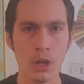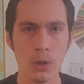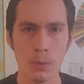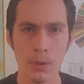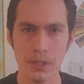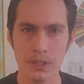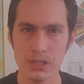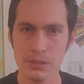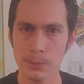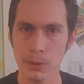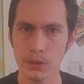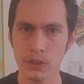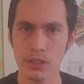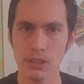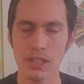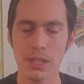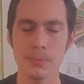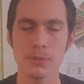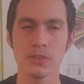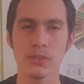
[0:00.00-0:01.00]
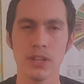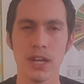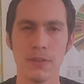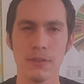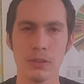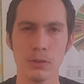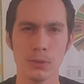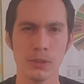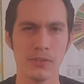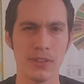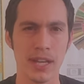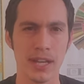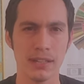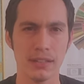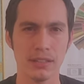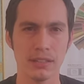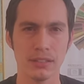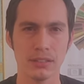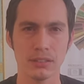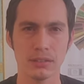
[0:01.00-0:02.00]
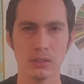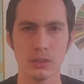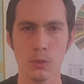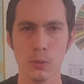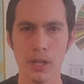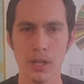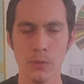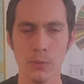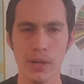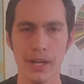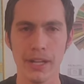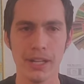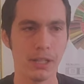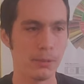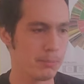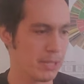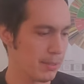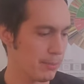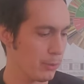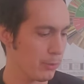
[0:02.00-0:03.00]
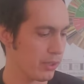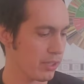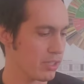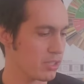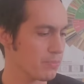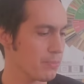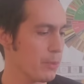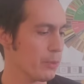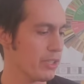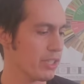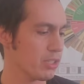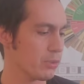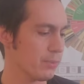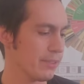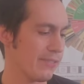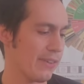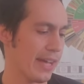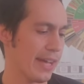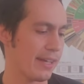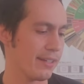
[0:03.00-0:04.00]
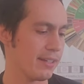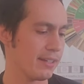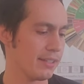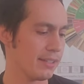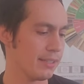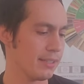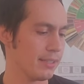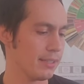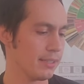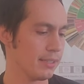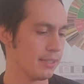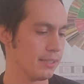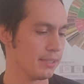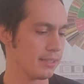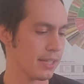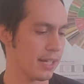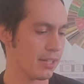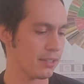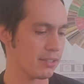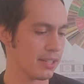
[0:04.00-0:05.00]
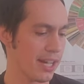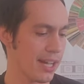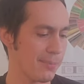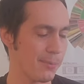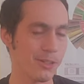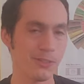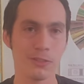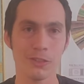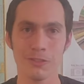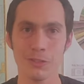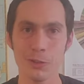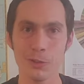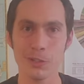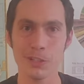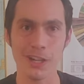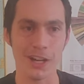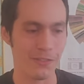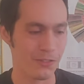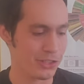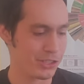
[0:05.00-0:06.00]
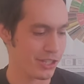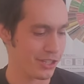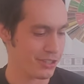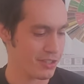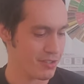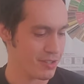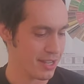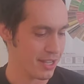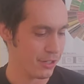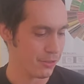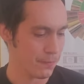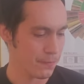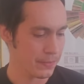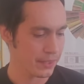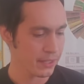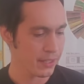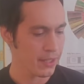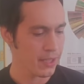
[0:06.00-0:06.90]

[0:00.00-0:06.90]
One of the smokier cups of coffee we've had in quite a while, maybe one of the smokiest we've had in the entire time of reviewing coffees on this channel.